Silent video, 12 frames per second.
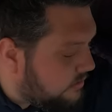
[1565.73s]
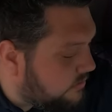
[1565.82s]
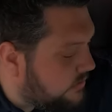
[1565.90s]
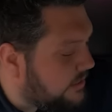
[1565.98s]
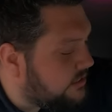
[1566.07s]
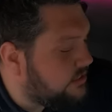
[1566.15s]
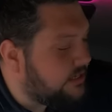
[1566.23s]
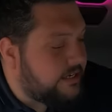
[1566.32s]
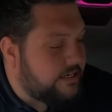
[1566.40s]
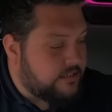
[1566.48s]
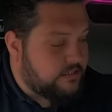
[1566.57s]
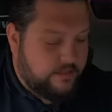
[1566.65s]
This
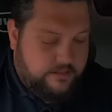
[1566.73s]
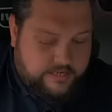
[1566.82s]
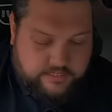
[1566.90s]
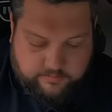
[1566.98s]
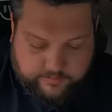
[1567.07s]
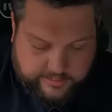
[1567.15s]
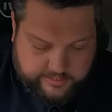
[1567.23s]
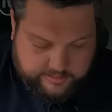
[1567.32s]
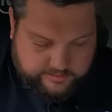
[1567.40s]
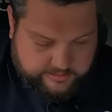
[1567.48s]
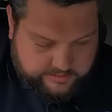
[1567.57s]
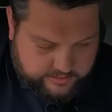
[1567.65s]
is this
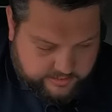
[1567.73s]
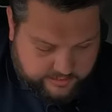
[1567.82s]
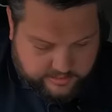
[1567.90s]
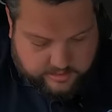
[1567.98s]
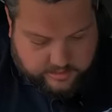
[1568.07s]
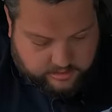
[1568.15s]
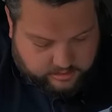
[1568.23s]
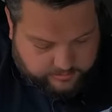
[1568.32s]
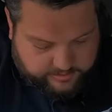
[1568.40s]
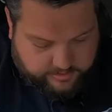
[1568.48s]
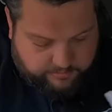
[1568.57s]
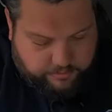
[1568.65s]
week's. So we're
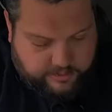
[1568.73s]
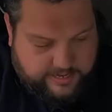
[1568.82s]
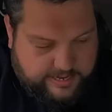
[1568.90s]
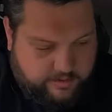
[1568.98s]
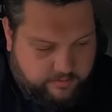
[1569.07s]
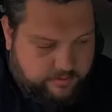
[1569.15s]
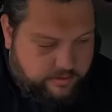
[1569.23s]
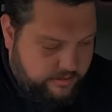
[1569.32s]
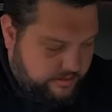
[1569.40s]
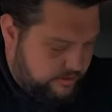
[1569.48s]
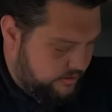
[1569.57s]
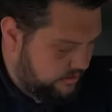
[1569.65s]
going to put it in
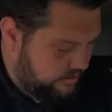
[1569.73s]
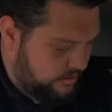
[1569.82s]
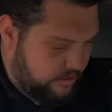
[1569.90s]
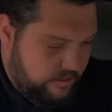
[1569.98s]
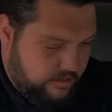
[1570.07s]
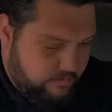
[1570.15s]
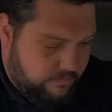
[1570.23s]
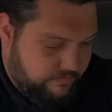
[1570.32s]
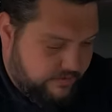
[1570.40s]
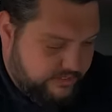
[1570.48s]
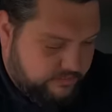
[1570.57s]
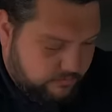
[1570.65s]
with
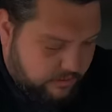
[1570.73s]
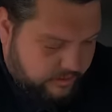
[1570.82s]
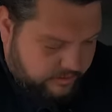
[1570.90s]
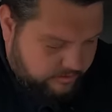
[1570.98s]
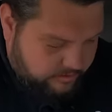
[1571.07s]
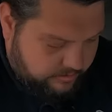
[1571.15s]
this one.